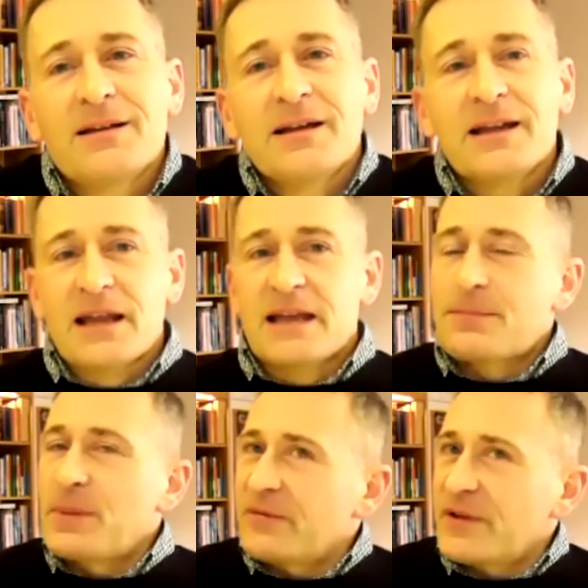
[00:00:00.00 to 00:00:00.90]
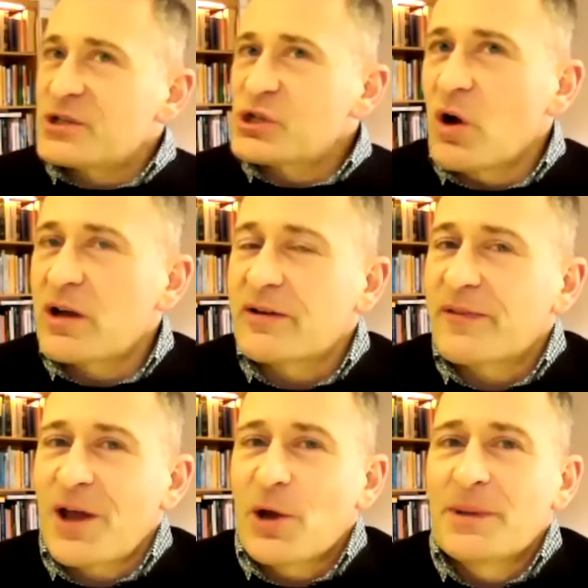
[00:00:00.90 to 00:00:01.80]
It's a bit of a shocker of
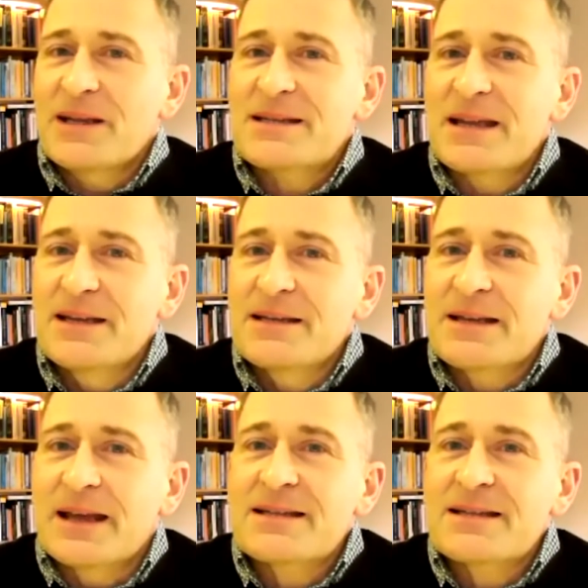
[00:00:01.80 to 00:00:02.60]
an opening scene, isn't it?